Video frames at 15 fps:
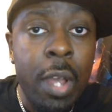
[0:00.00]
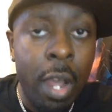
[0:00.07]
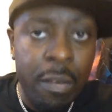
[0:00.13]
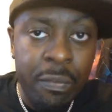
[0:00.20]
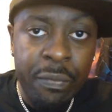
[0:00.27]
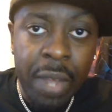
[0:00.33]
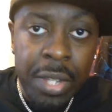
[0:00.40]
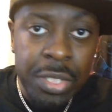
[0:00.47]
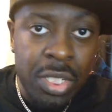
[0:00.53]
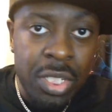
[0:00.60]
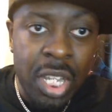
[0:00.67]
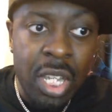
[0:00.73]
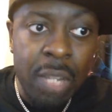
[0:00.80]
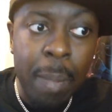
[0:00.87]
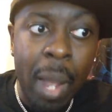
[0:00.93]
and
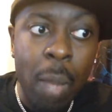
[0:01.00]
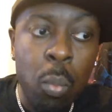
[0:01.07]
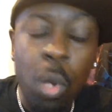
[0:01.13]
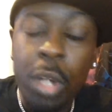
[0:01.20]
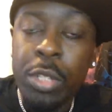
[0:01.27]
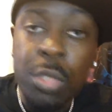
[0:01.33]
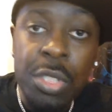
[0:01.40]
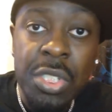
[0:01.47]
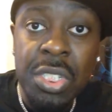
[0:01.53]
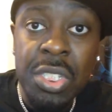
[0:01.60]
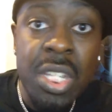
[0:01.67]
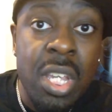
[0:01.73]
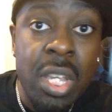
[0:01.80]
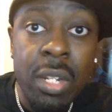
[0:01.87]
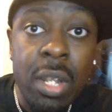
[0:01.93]
fascinated by what you're
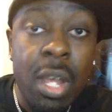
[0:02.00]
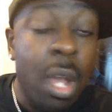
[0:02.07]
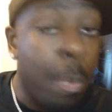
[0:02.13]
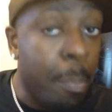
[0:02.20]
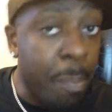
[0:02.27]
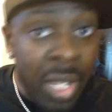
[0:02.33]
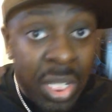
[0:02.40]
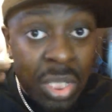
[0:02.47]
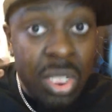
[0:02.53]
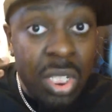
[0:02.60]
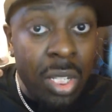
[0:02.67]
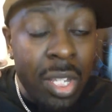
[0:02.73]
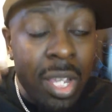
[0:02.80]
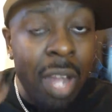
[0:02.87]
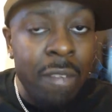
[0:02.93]
seeing
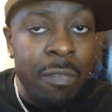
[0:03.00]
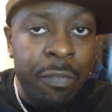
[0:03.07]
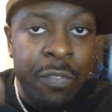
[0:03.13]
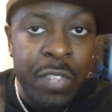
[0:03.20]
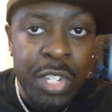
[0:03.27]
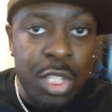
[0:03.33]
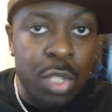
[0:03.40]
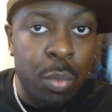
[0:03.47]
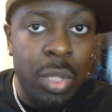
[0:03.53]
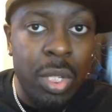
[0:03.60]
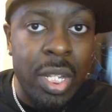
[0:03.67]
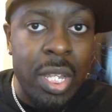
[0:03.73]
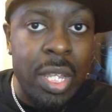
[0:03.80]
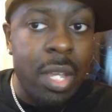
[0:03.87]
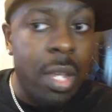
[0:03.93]
mentally and
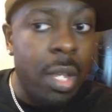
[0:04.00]
visually.